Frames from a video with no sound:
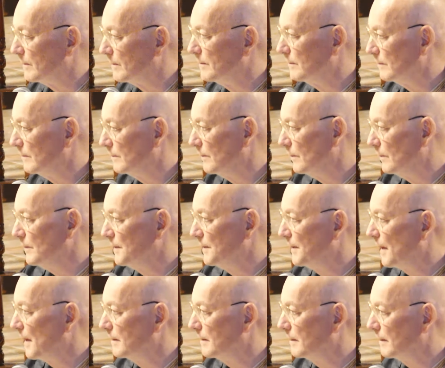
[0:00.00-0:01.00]
You recite,
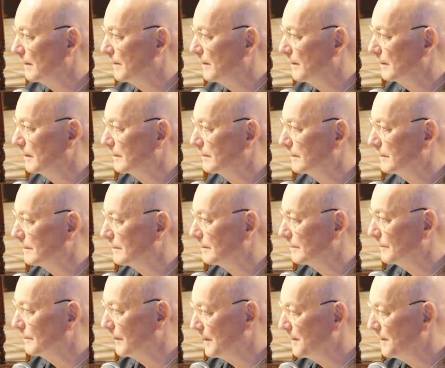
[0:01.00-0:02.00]
I think,
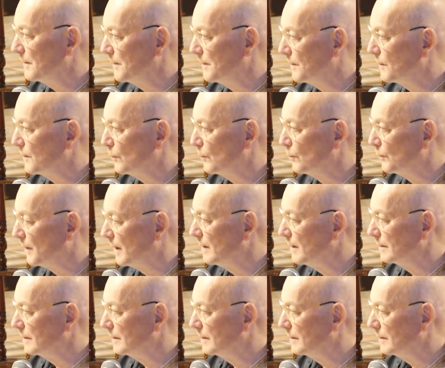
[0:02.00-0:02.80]
precious stone, huh?